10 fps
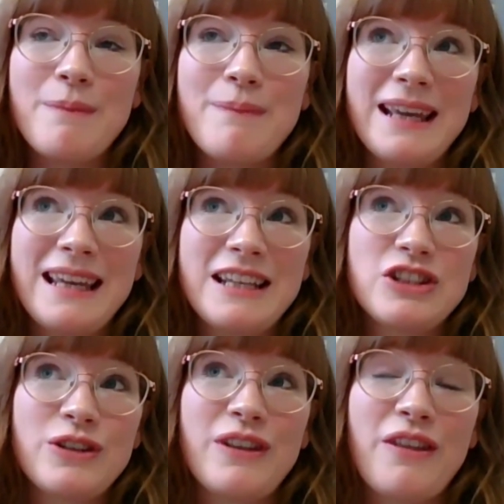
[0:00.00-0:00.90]
Making
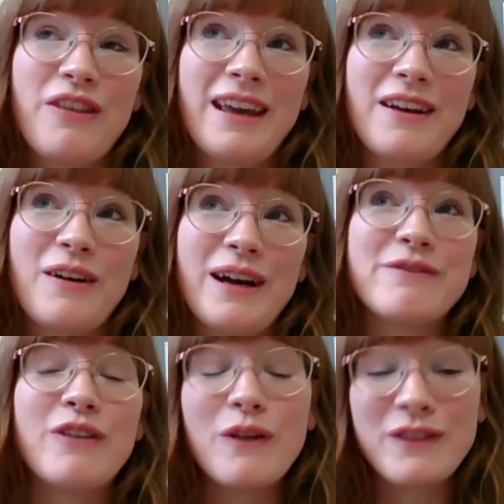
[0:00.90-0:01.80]
sure that they are
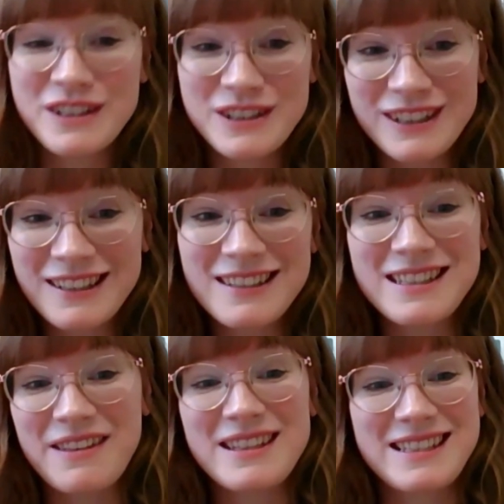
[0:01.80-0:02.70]
involving
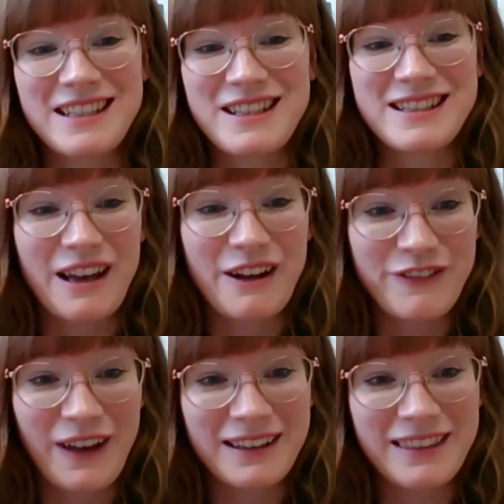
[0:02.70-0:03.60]
students in the decisions that
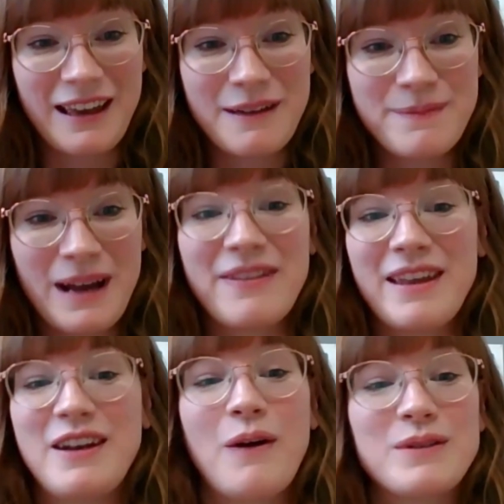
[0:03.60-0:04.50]
affect them, and
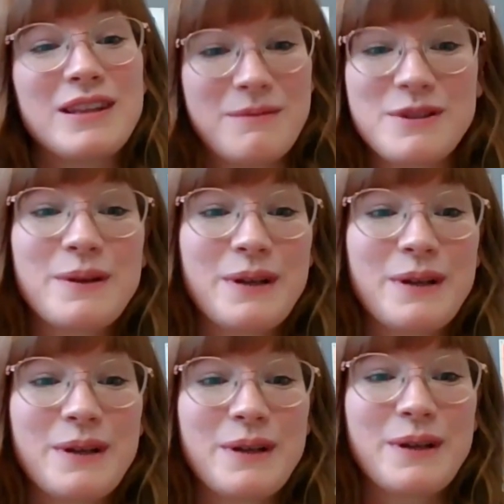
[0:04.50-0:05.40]
then holding them to
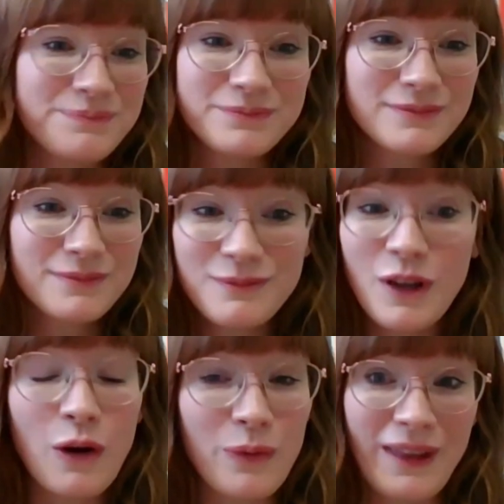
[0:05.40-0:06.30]
account
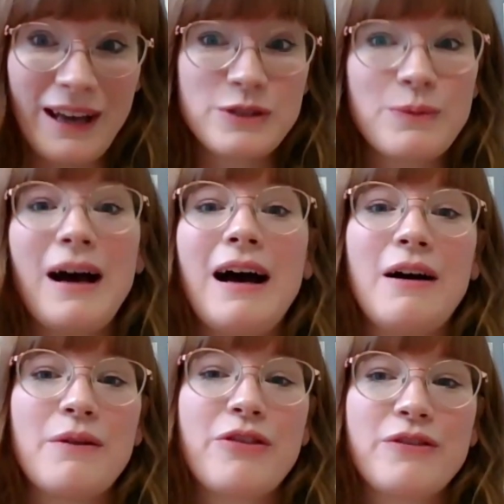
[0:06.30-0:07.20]
on that as
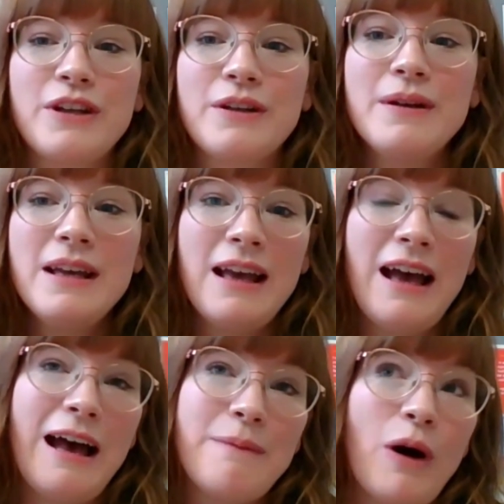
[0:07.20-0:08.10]
well through
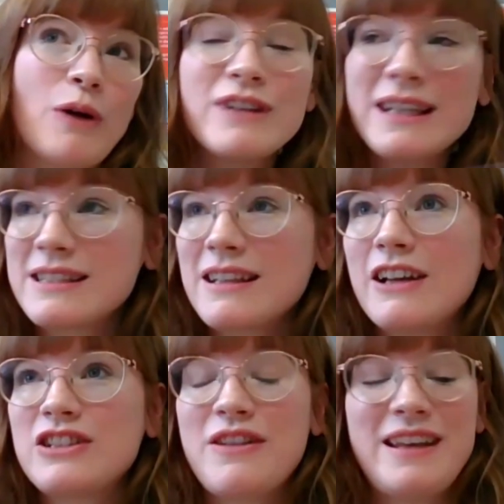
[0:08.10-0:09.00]
our
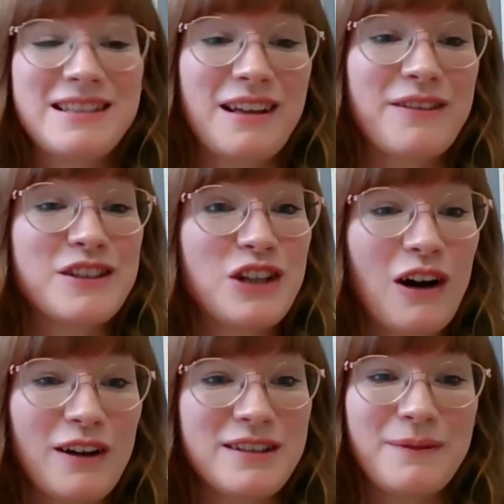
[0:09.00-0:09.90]
research and things like the
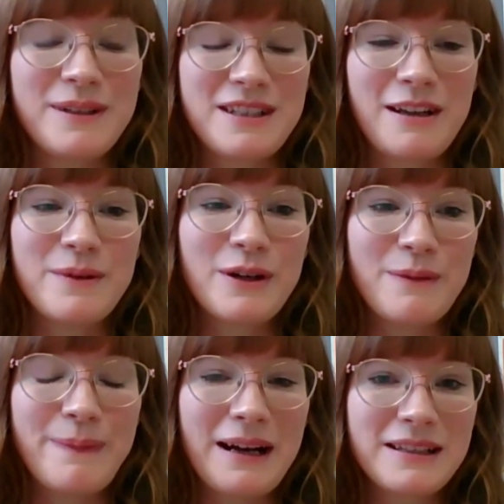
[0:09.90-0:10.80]
charter, which I know we'll
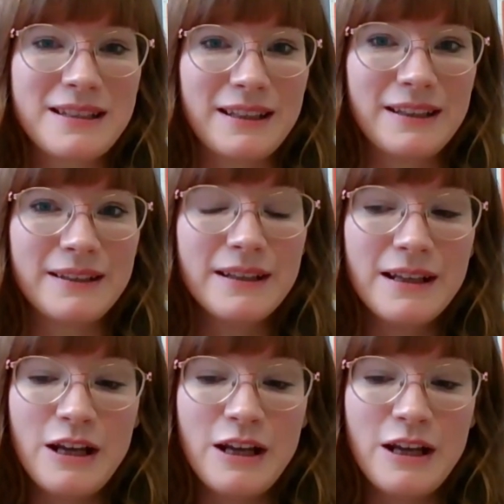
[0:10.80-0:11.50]
come back to.